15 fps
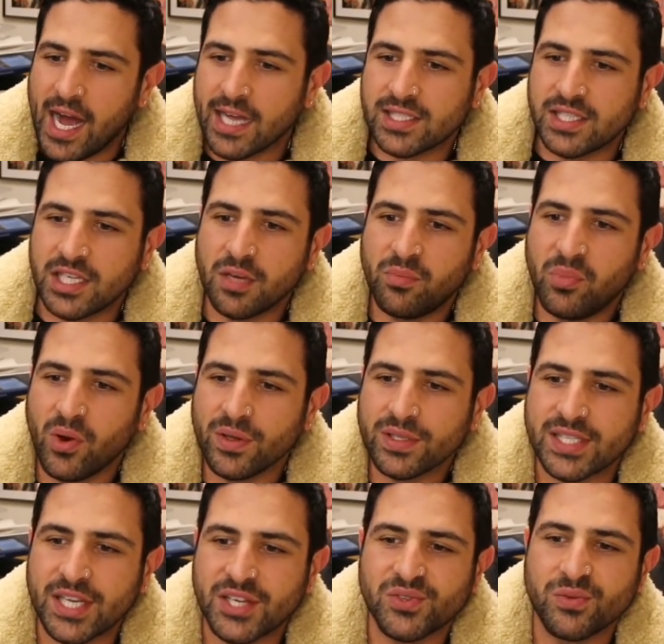Singapore
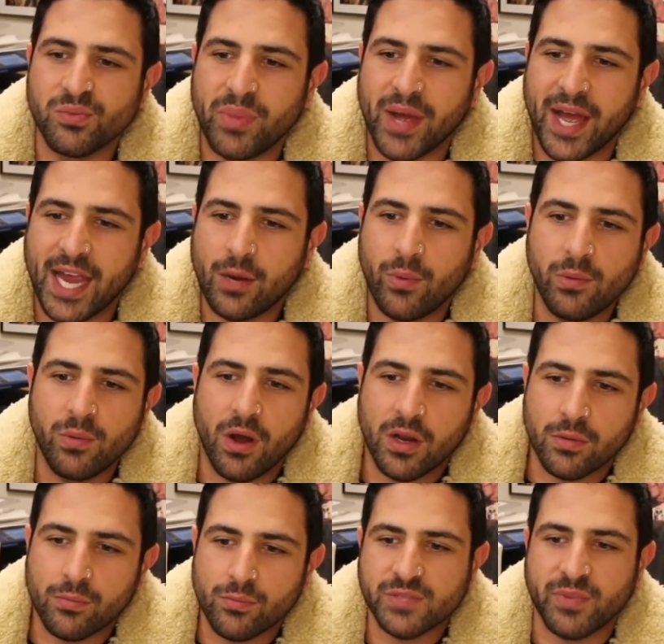Central Bank, we
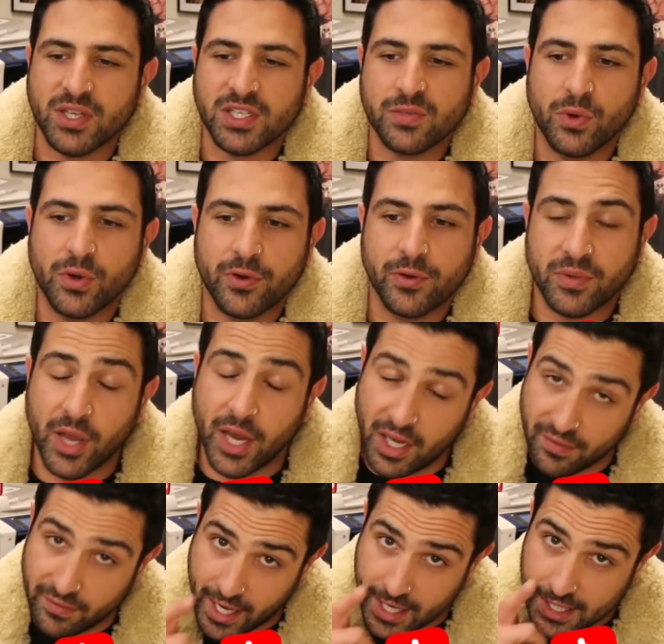welcome responsible crypto
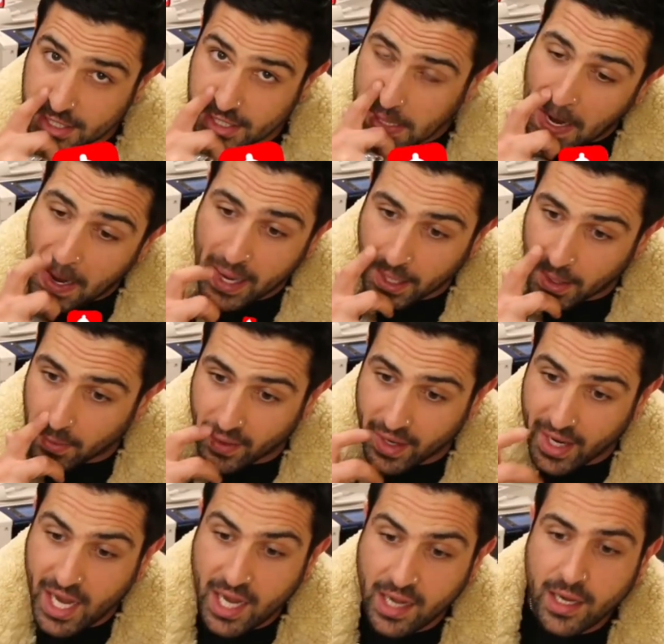innovation. I
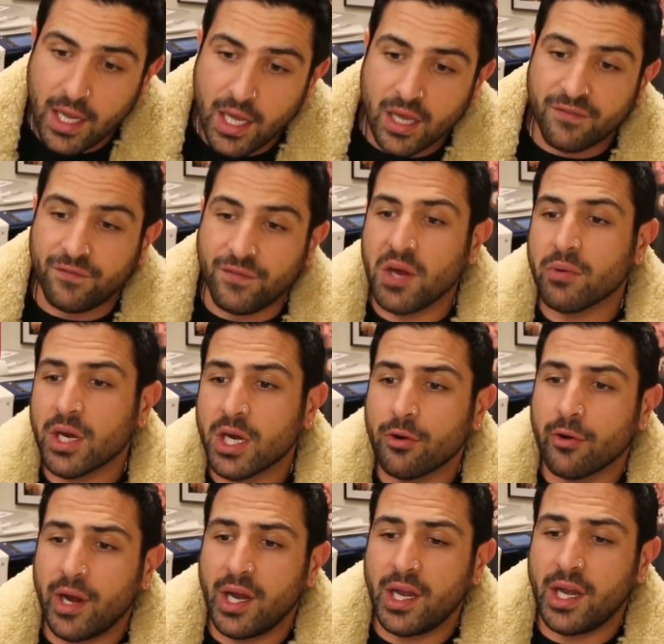agree. Fear and
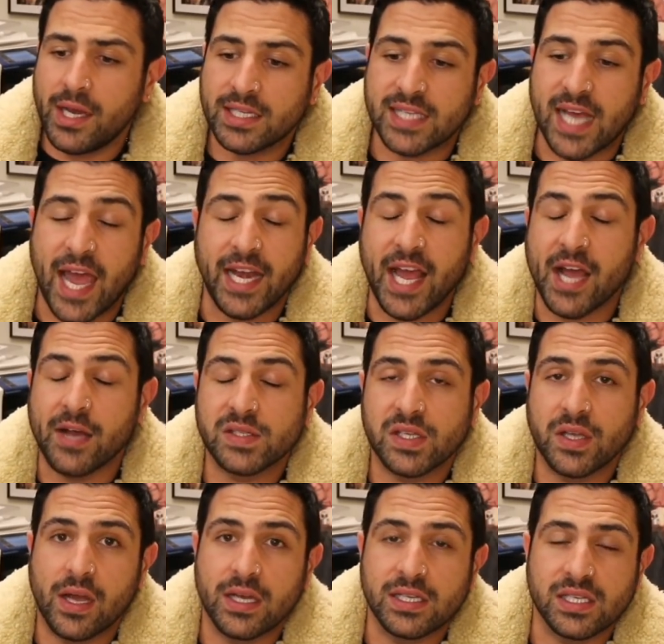Greed Index 8 hours
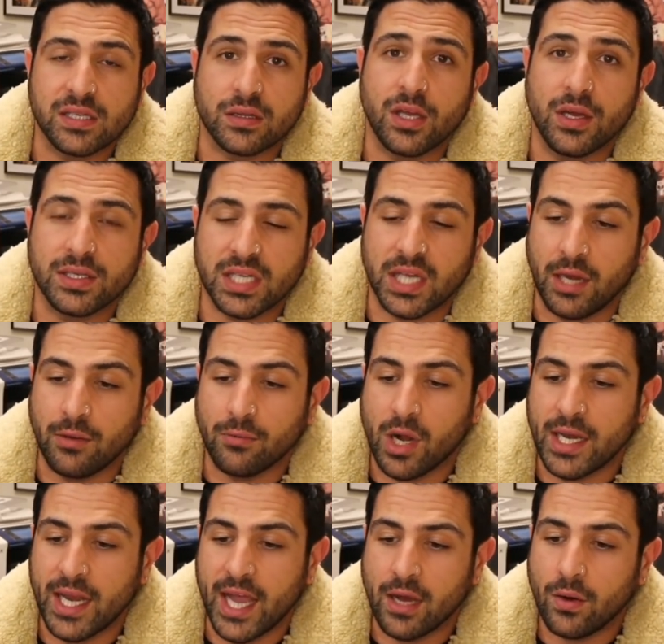ago is at 13
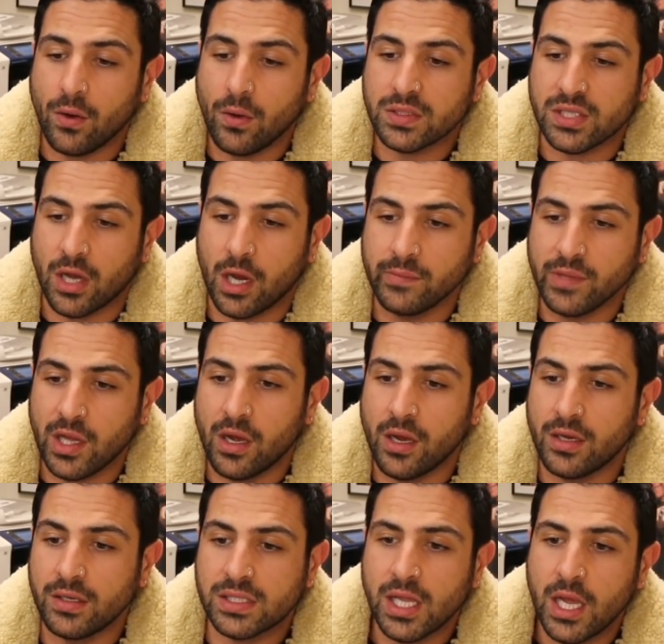right now, all-time
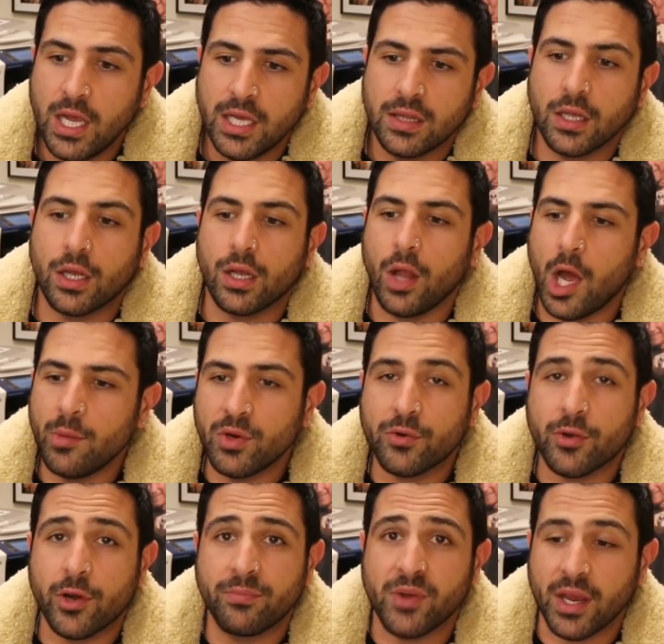lows. The global
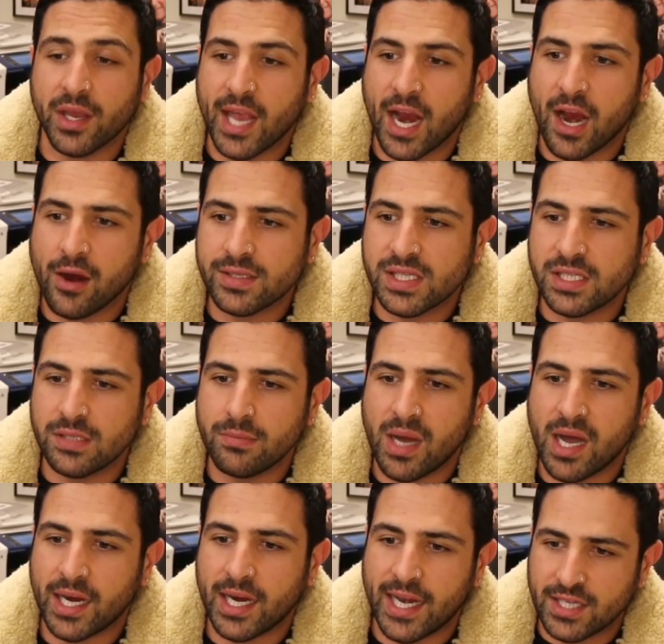cryptocurrency
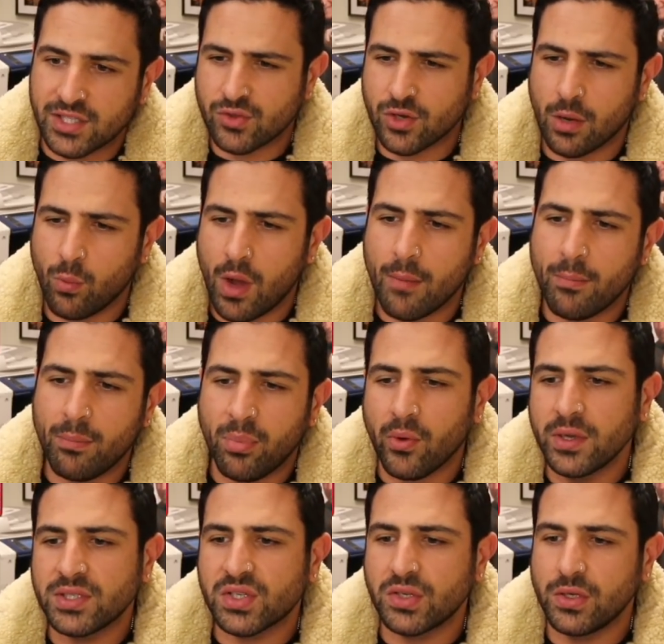market has dropped
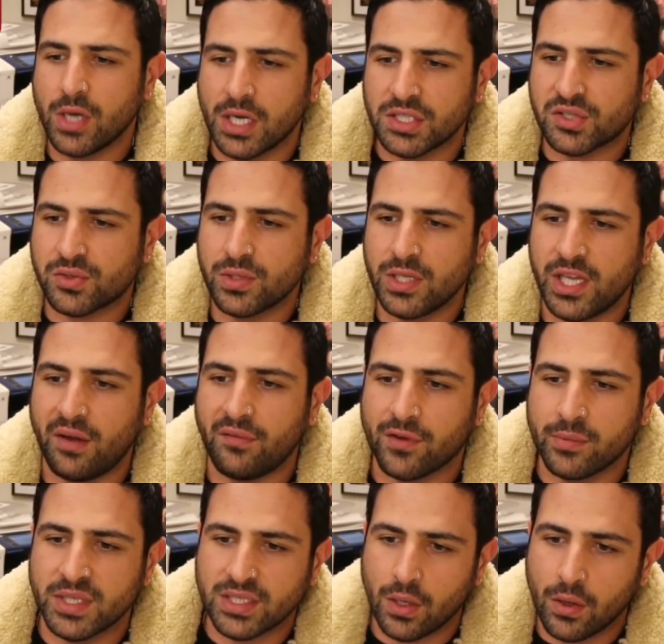$1.29 trillion
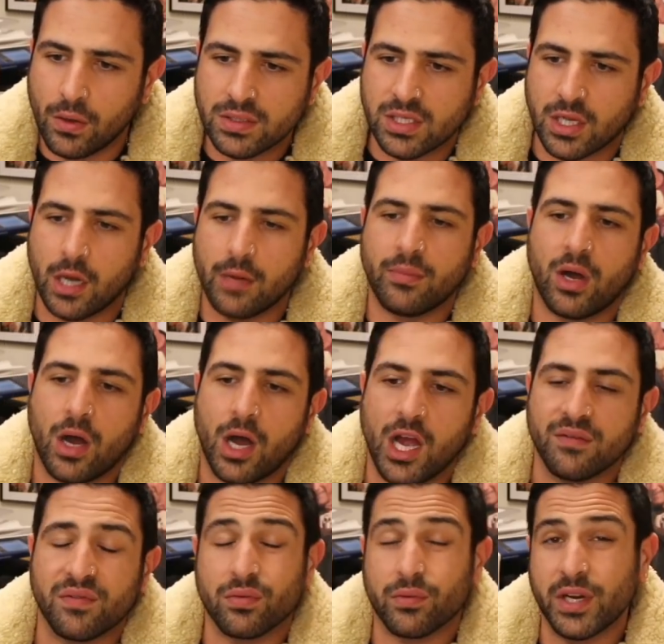from its all-time high
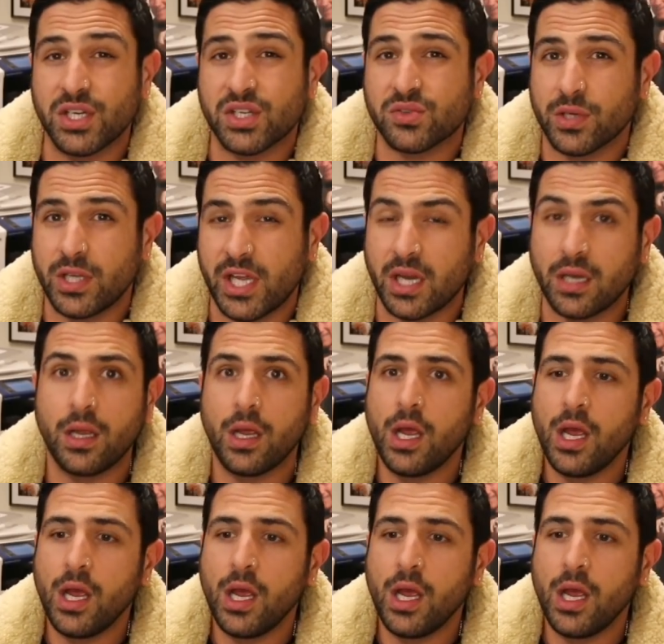of $3 trillion.